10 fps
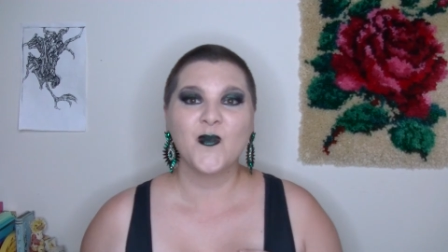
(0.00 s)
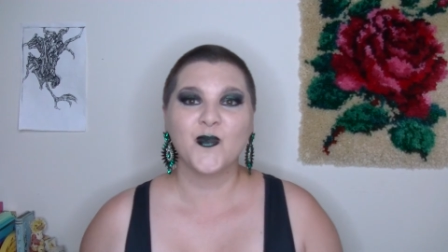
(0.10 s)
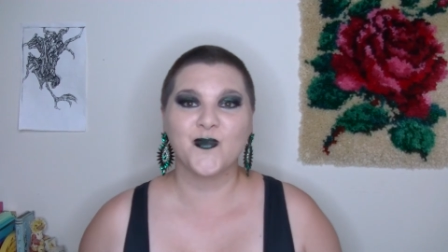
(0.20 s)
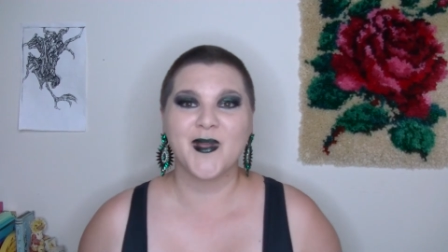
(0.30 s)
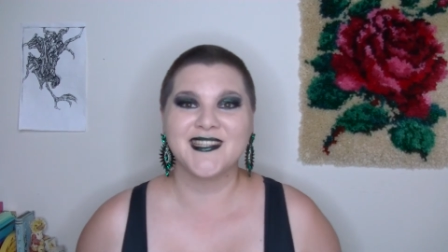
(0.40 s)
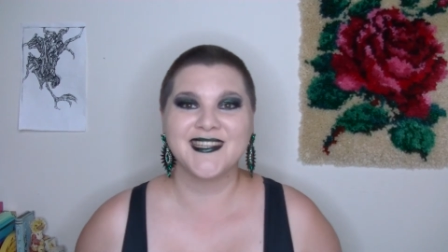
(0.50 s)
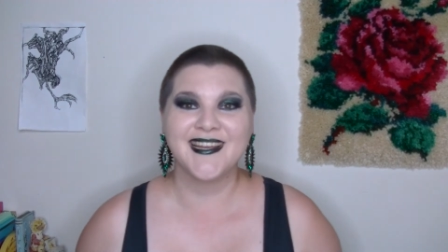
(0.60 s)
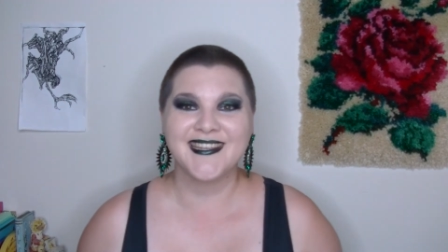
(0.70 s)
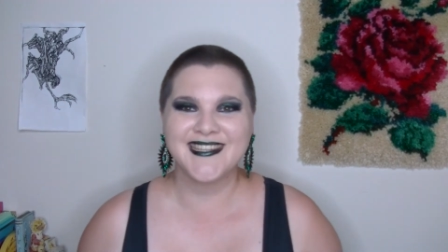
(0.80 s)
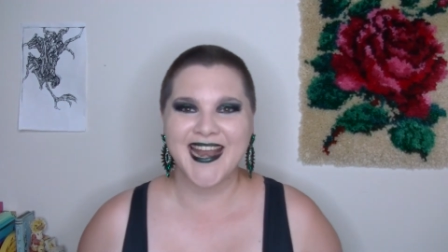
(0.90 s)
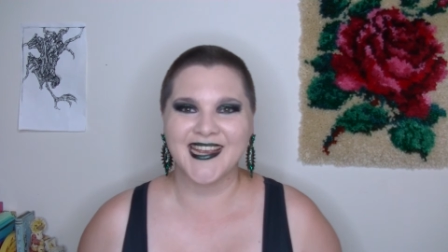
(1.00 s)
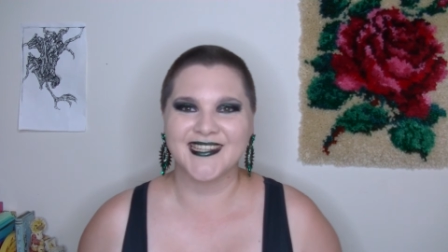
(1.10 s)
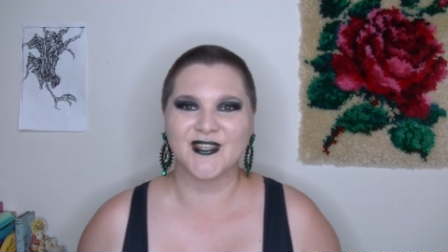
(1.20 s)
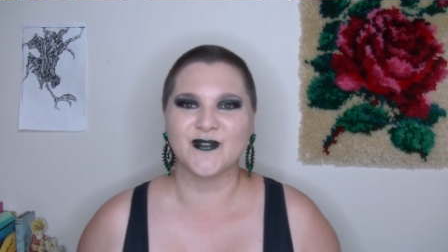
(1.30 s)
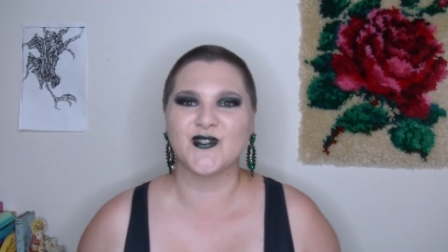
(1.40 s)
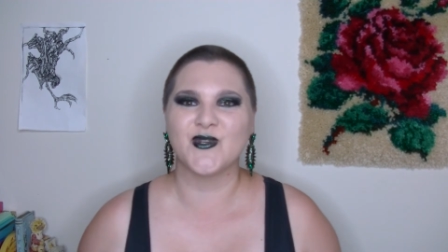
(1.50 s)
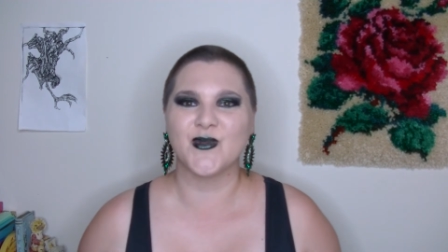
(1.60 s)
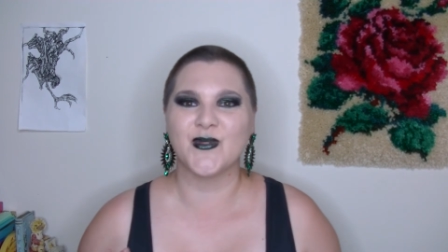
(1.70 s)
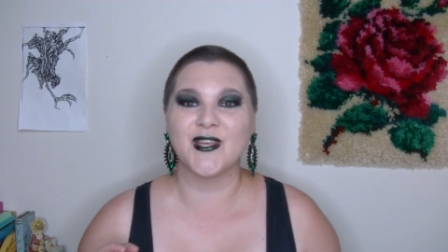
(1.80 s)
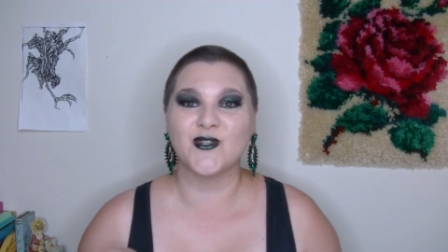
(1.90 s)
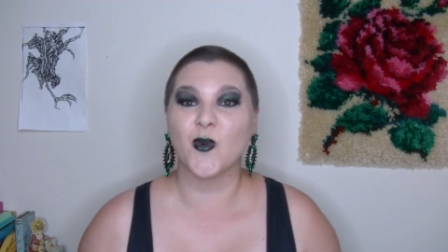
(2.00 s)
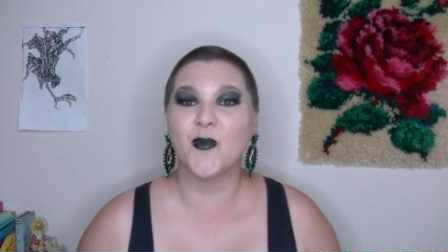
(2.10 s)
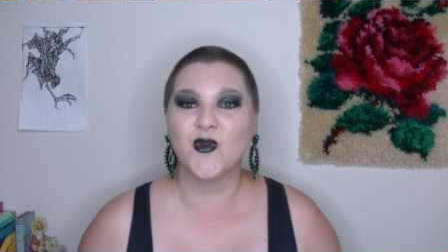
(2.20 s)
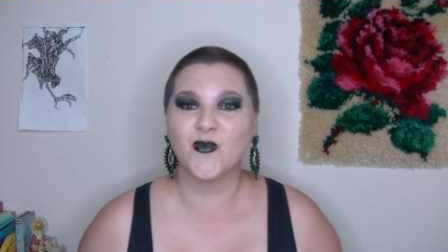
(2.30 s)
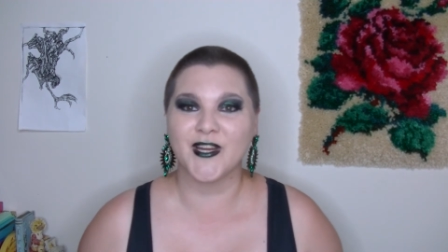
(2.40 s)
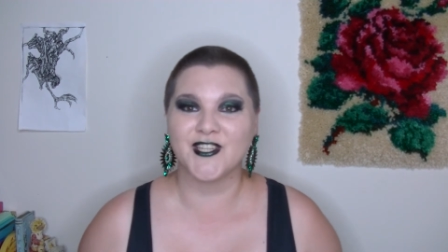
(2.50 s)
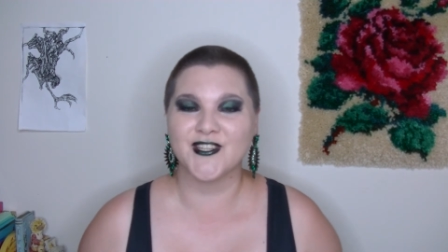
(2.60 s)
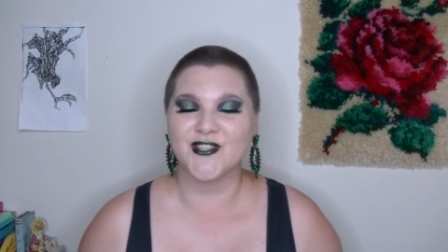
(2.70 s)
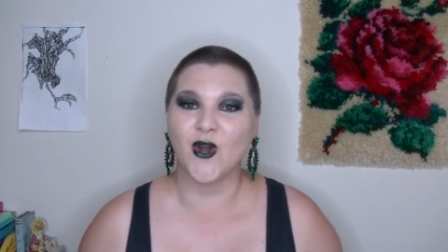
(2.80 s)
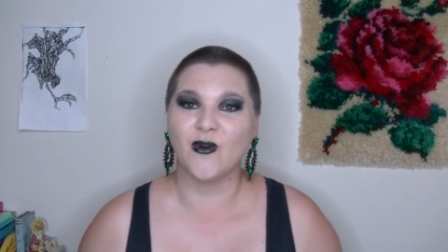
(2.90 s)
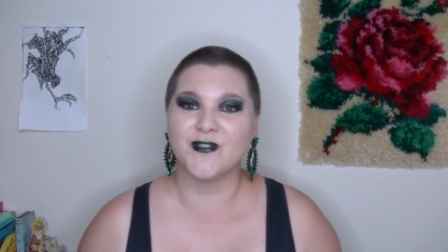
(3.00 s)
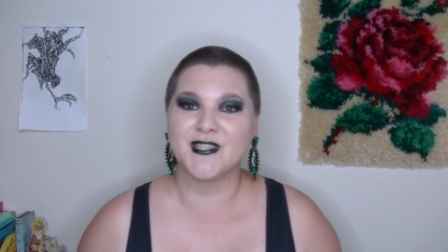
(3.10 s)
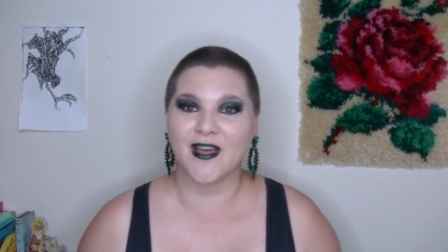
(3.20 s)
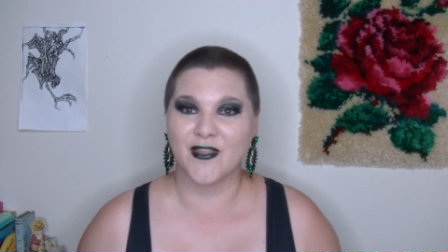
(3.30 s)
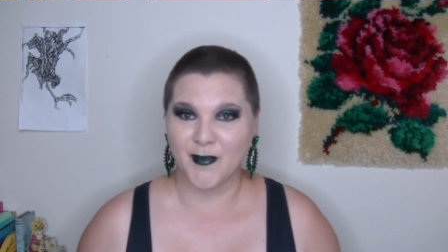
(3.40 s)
Brugmansia is native to the tropical regions of South